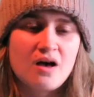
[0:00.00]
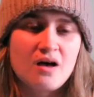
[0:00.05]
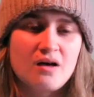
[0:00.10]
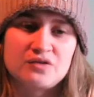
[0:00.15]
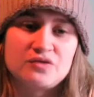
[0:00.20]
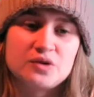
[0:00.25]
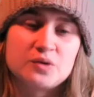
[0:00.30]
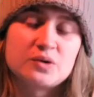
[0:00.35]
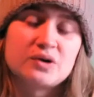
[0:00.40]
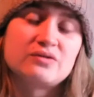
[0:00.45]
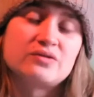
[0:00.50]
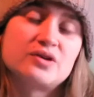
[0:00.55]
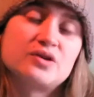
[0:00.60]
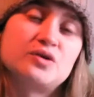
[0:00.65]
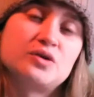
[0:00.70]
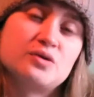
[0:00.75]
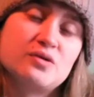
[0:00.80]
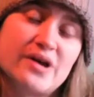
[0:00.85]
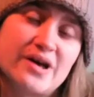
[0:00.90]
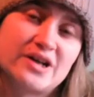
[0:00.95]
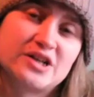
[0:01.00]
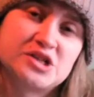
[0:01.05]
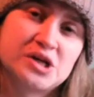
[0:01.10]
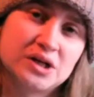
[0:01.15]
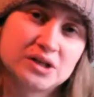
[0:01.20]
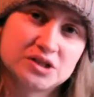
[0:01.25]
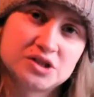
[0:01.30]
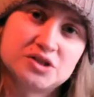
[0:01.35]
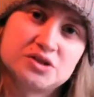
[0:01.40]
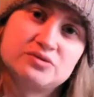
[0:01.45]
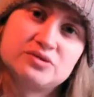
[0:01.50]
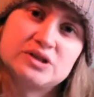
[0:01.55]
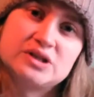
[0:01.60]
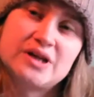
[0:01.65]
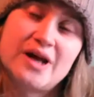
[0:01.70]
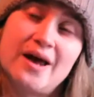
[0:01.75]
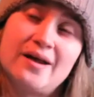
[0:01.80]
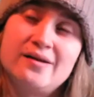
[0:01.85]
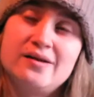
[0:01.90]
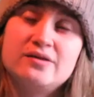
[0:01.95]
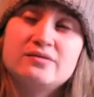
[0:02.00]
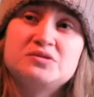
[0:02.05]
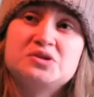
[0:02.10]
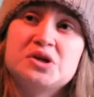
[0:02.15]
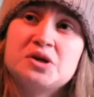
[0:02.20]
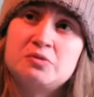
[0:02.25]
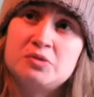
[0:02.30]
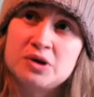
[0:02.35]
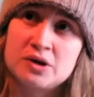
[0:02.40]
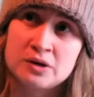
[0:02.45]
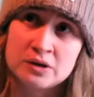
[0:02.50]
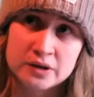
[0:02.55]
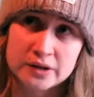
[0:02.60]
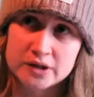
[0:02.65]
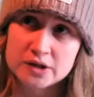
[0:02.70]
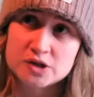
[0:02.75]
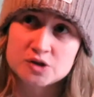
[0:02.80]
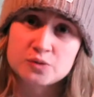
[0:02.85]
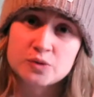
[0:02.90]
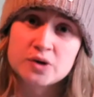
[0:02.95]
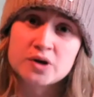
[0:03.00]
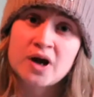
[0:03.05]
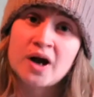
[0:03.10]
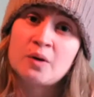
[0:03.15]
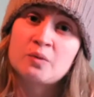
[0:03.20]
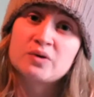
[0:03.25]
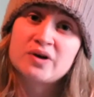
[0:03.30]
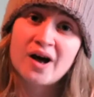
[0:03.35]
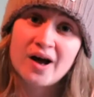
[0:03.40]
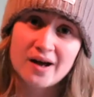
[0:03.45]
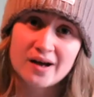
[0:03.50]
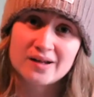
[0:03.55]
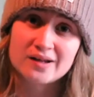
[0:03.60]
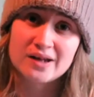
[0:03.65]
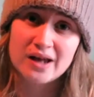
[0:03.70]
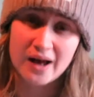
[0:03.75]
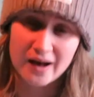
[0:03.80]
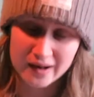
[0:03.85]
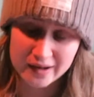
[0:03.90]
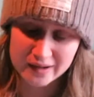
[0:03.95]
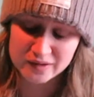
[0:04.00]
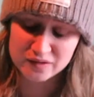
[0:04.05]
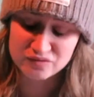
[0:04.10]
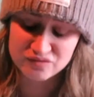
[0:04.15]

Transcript: If you ever do get a chance to read any of JP Delaney's work, I would highly, highly